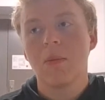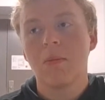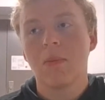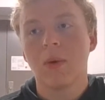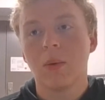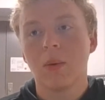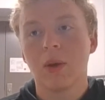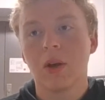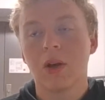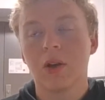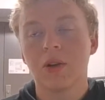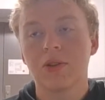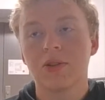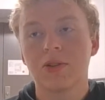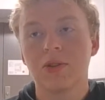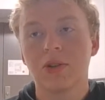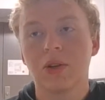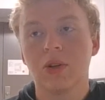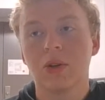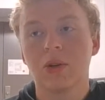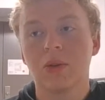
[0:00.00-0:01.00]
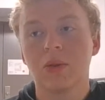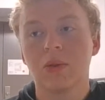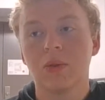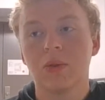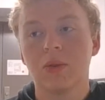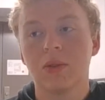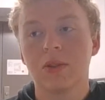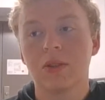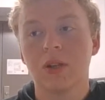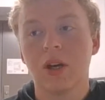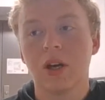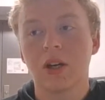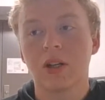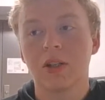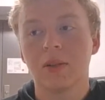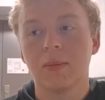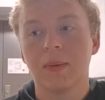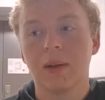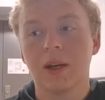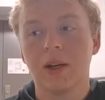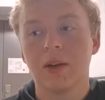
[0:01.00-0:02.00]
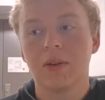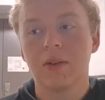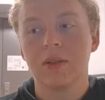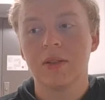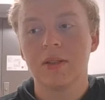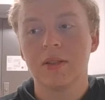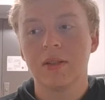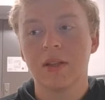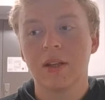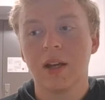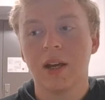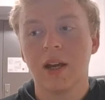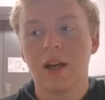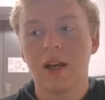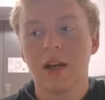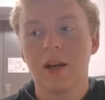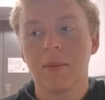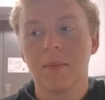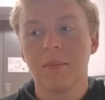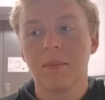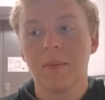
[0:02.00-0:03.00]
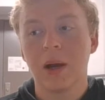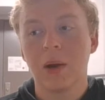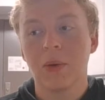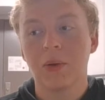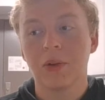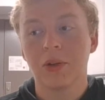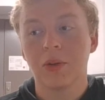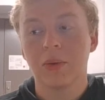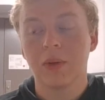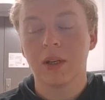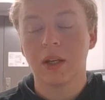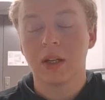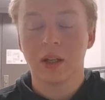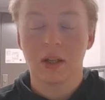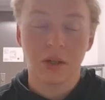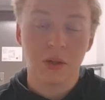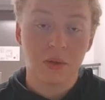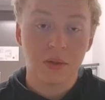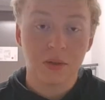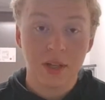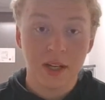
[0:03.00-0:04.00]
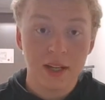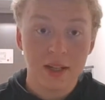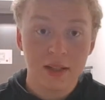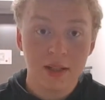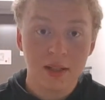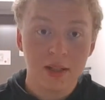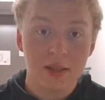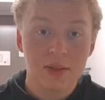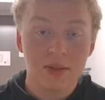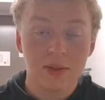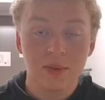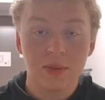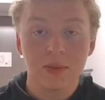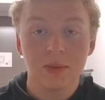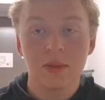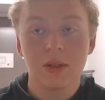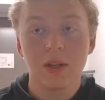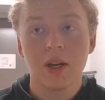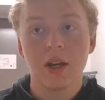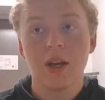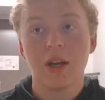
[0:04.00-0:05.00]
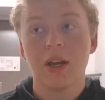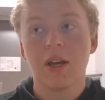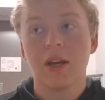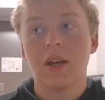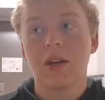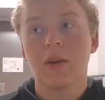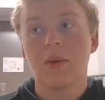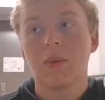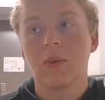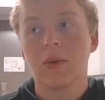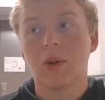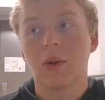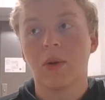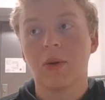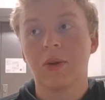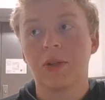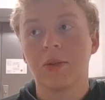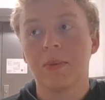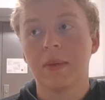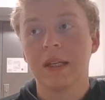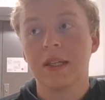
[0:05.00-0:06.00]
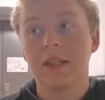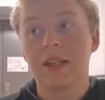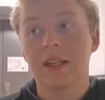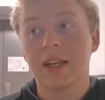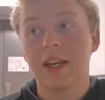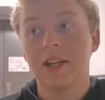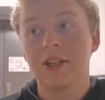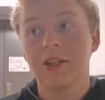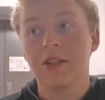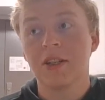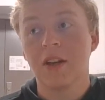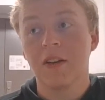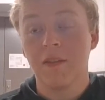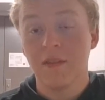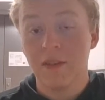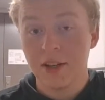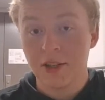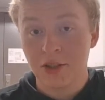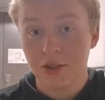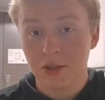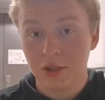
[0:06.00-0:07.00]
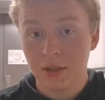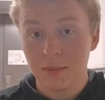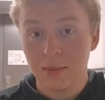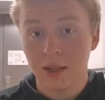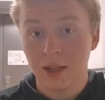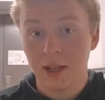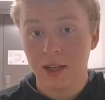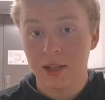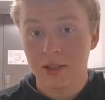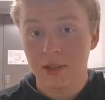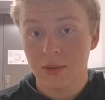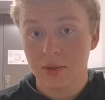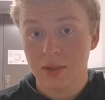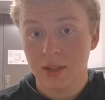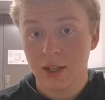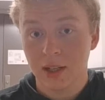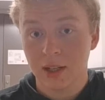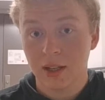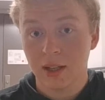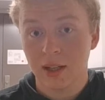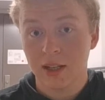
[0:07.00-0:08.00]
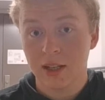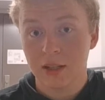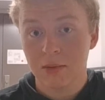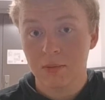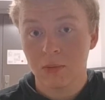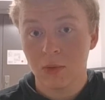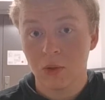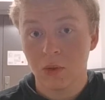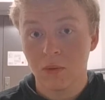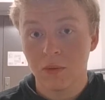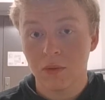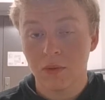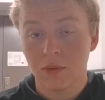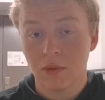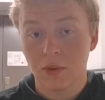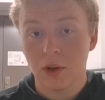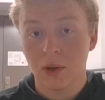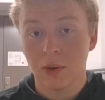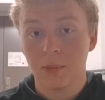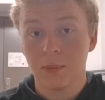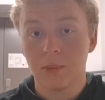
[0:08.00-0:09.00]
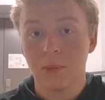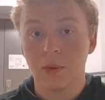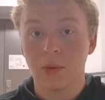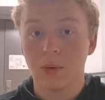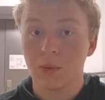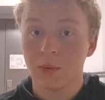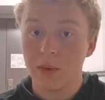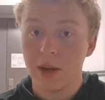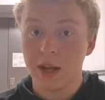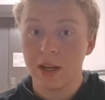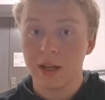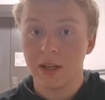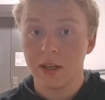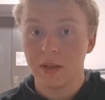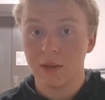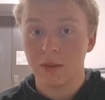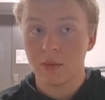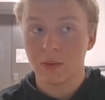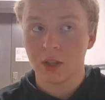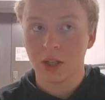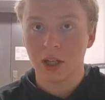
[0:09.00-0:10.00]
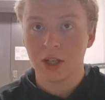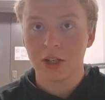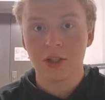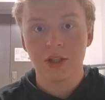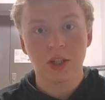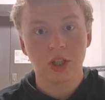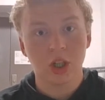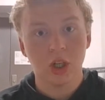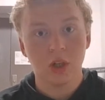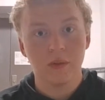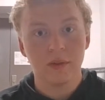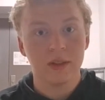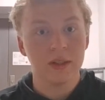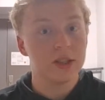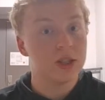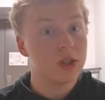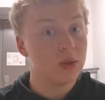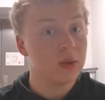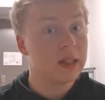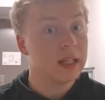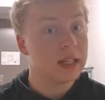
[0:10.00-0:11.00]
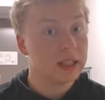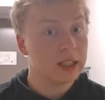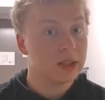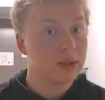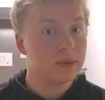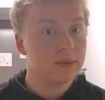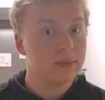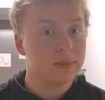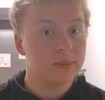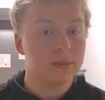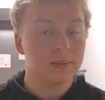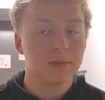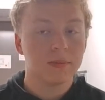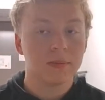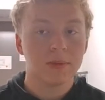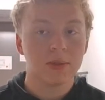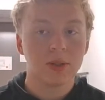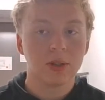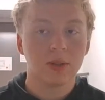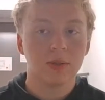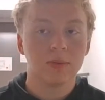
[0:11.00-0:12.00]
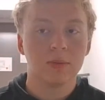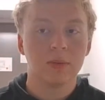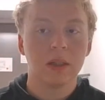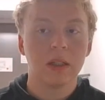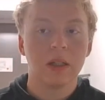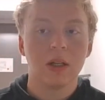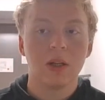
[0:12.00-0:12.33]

But we also talked about how we're doing their tasting soon. We're going to be in the kitchen eventually because Osaka has moved from red in regards to COVID to yellow. So